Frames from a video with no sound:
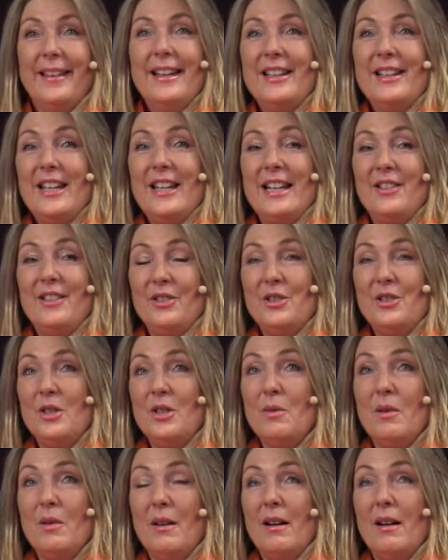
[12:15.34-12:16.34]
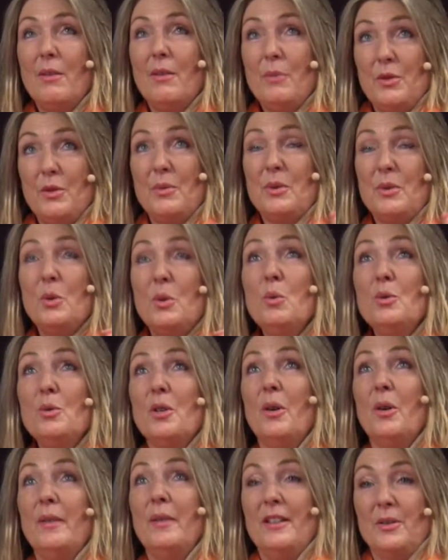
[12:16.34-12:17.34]
into, which was called
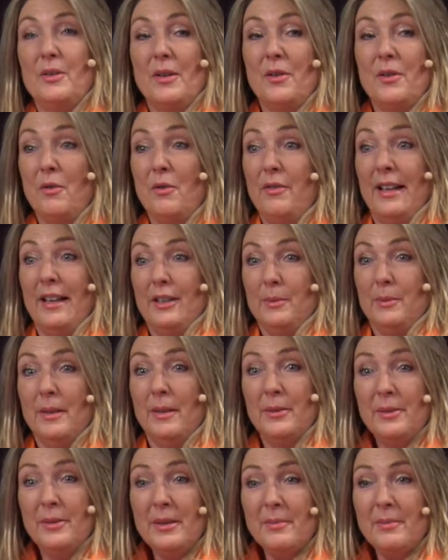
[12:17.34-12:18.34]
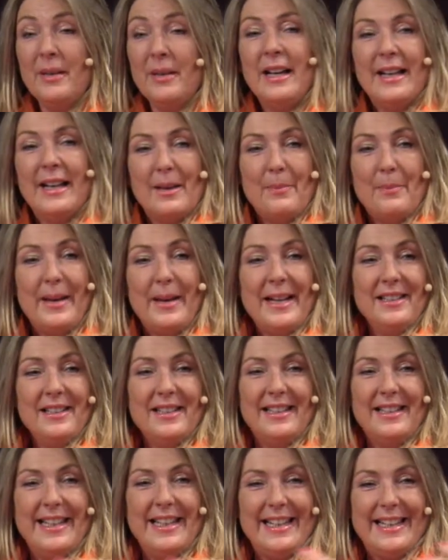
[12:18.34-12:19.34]
Orient, so I thought, that's my room.
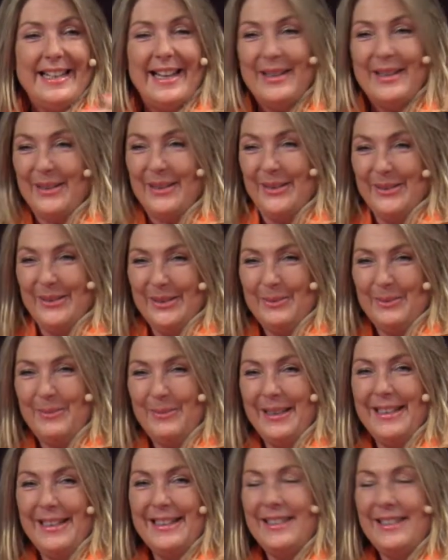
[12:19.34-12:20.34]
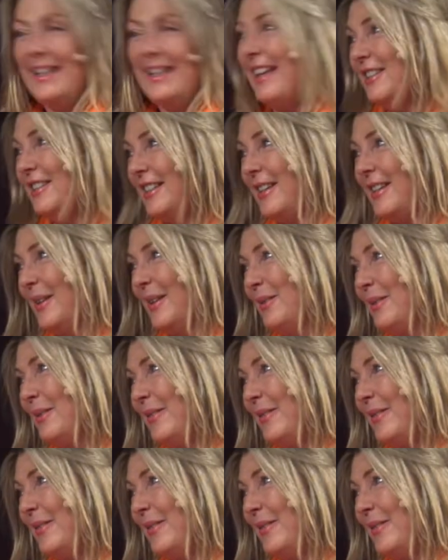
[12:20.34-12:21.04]
Painted it yellows, because that's the colour of